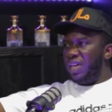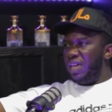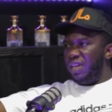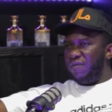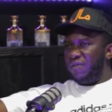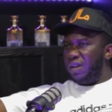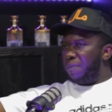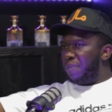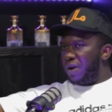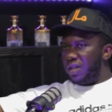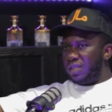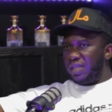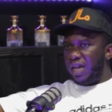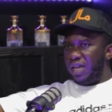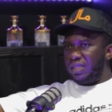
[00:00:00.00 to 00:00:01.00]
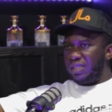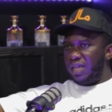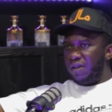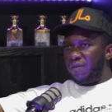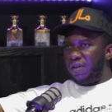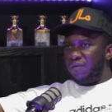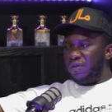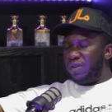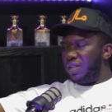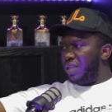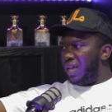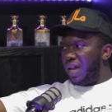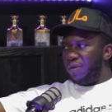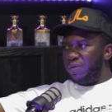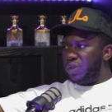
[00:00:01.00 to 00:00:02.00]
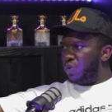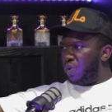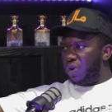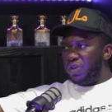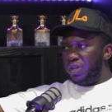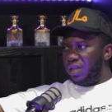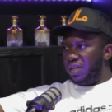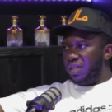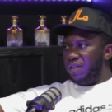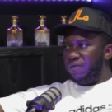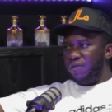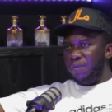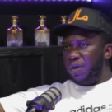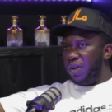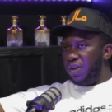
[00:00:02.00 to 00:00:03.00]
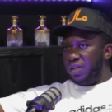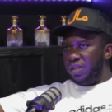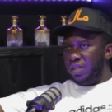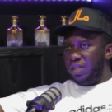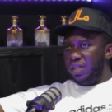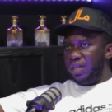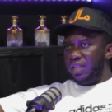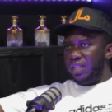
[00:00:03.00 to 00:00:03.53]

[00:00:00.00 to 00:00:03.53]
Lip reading: Even apartheid in South Africa, the Irish were on it from early.